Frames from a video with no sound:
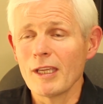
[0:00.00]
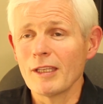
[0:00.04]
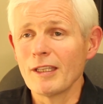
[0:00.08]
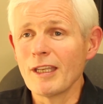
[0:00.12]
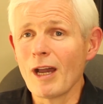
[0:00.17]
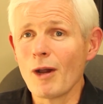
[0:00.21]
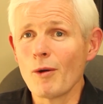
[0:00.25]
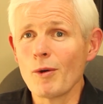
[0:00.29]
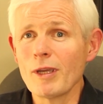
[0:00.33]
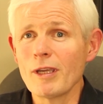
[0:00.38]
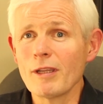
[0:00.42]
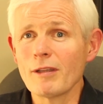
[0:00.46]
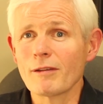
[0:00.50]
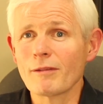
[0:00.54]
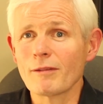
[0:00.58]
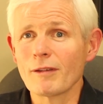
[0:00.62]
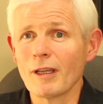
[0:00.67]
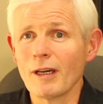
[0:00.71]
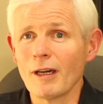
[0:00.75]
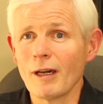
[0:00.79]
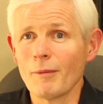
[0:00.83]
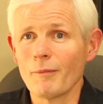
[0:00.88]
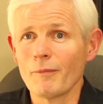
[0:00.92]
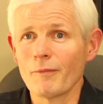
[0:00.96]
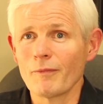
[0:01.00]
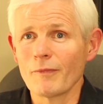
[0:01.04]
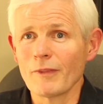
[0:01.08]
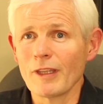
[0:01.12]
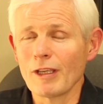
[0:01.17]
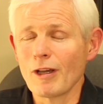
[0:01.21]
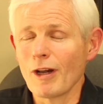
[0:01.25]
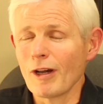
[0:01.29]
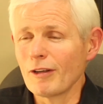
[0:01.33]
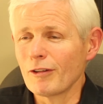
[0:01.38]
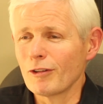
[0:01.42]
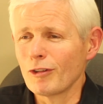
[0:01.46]
Now he
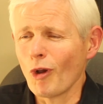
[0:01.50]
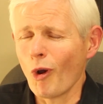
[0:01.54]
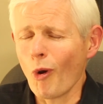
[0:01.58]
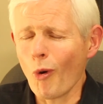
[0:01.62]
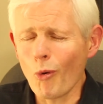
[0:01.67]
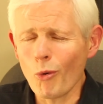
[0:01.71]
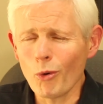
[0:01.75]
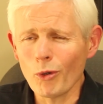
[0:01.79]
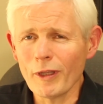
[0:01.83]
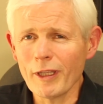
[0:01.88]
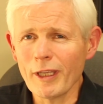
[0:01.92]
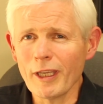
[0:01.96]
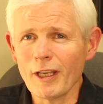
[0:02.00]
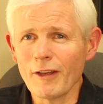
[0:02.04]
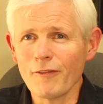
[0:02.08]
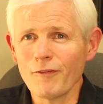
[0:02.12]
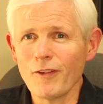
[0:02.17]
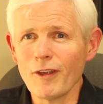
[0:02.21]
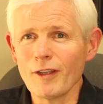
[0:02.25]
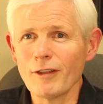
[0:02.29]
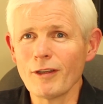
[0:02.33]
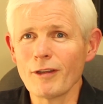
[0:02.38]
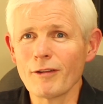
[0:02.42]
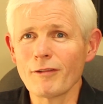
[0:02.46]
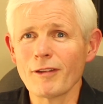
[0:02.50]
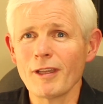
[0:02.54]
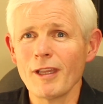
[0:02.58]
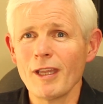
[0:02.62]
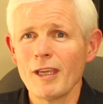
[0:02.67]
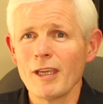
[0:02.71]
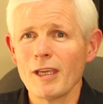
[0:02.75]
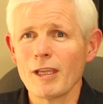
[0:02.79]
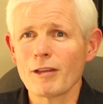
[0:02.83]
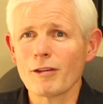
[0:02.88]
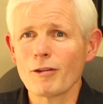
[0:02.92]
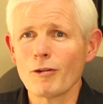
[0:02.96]
got totally into fitness.
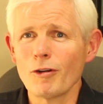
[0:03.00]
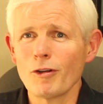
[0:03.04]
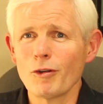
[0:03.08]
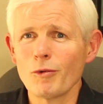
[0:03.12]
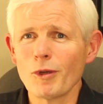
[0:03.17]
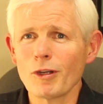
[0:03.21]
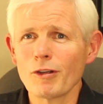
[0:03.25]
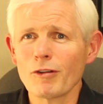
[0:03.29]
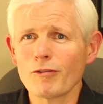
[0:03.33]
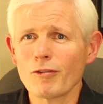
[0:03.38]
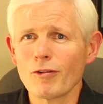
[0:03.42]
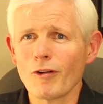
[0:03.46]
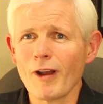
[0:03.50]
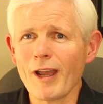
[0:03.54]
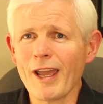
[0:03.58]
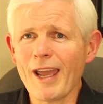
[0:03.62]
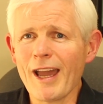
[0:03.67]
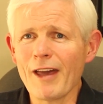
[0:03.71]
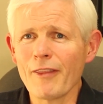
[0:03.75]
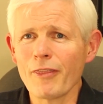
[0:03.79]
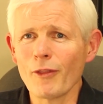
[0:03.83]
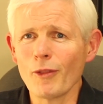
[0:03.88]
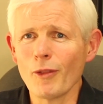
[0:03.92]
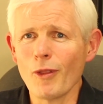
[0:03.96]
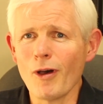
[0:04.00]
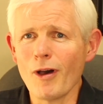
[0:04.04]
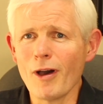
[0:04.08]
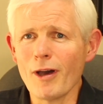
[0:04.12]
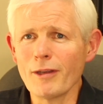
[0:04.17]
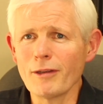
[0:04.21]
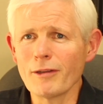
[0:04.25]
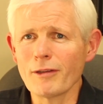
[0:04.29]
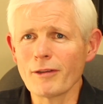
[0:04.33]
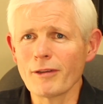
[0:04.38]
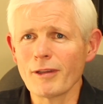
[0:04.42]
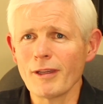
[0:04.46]
He started doing
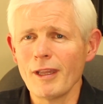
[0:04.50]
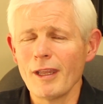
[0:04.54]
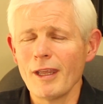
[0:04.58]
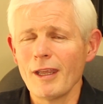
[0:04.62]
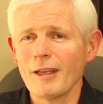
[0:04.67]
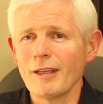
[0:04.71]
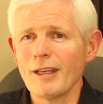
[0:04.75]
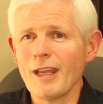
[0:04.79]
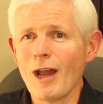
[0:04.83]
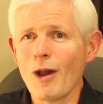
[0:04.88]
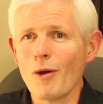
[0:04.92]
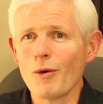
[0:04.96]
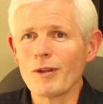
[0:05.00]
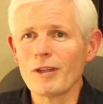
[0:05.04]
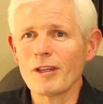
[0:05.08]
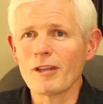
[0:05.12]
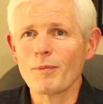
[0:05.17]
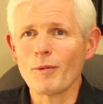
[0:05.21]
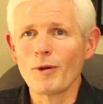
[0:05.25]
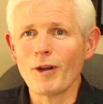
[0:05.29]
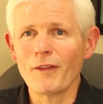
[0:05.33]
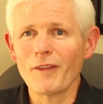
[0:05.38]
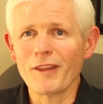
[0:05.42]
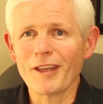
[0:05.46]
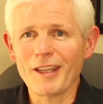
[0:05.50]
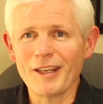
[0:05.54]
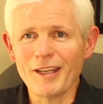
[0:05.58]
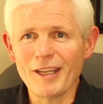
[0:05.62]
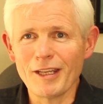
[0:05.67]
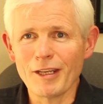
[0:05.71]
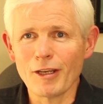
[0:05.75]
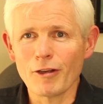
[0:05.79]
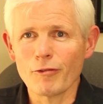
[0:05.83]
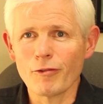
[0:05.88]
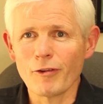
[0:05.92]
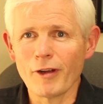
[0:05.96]
triathlons. Now he's been on the
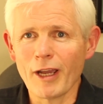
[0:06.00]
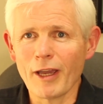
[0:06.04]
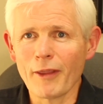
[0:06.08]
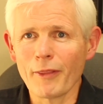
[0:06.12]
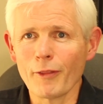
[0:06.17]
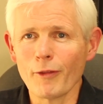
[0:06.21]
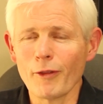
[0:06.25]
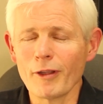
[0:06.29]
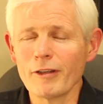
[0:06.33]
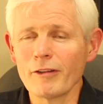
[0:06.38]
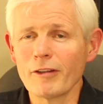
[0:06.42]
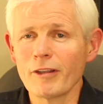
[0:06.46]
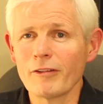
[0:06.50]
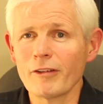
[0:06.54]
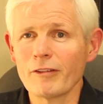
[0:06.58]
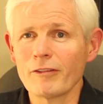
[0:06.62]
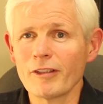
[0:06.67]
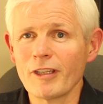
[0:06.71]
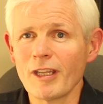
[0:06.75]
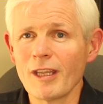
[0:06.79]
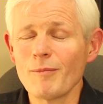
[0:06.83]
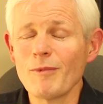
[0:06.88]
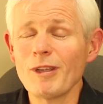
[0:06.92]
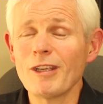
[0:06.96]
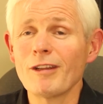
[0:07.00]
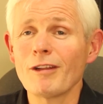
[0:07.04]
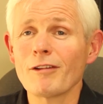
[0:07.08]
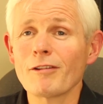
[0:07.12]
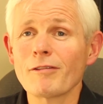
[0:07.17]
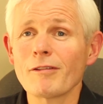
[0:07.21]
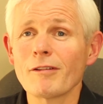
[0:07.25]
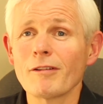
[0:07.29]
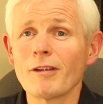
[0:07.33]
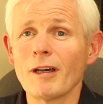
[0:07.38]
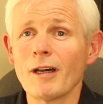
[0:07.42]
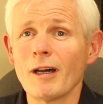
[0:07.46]
Canadian triathlon team. He
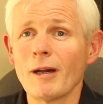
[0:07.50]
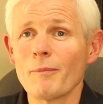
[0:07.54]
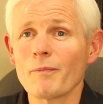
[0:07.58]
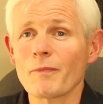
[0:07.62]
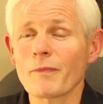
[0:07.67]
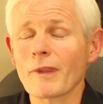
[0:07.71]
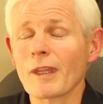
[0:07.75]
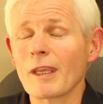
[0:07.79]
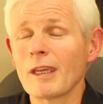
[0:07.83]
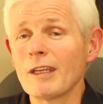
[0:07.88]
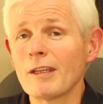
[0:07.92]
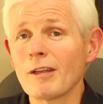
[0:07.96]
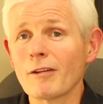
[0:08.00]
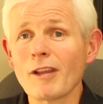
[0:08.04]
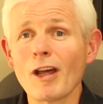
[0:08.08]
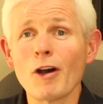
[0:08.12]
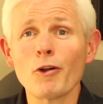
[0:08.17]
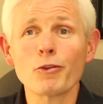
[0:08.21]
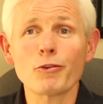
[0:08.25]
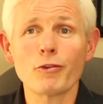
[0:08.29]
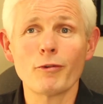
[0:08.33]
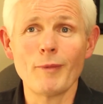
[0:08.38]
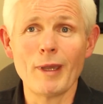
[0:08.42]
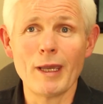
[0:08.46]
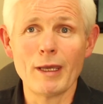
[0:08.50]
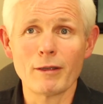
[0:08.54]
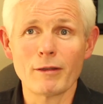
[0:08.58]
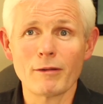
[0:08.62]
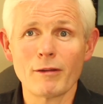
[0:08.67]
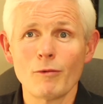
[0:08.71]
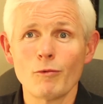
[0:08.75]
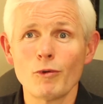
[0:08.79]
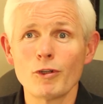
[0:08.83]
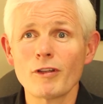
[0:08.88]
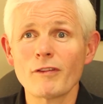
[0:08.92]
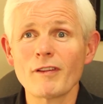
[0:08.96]
does
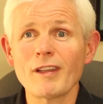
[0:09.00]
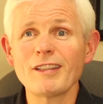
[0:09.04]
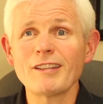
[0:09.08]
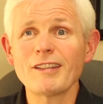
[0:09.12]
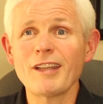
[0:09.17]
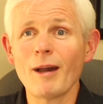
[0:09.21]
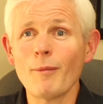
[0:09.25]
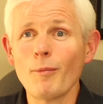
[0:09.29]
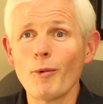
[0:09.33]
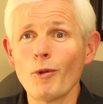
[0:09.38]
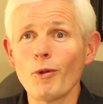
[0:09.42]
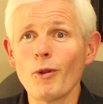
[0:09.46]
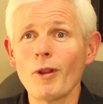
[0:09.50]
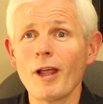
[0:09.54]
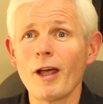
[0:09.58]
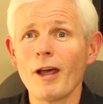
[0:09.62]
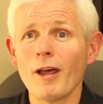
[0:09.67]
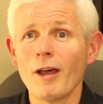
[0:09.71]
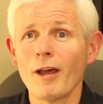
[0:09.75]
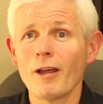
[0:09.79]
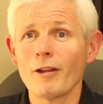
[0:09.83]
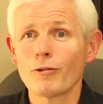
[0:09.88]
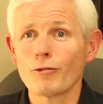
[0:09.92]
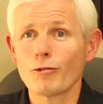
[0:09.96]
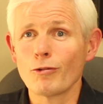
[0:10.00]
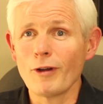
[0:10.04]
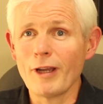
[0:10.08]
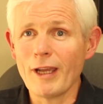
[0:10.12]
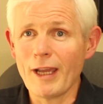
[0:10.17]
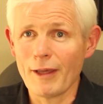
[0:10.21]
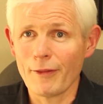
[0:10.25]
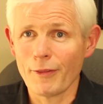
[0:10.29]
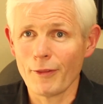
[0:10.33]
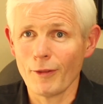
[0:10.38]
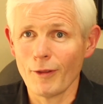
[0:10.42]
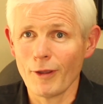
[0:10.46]
Ultraman's, which is a double
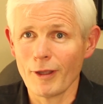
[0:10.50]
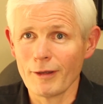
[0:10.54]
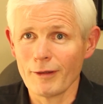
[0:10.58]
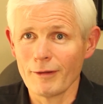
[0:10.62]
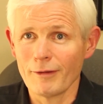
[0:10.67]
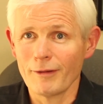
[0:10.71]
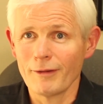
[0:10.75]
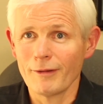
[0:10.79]
triathlon,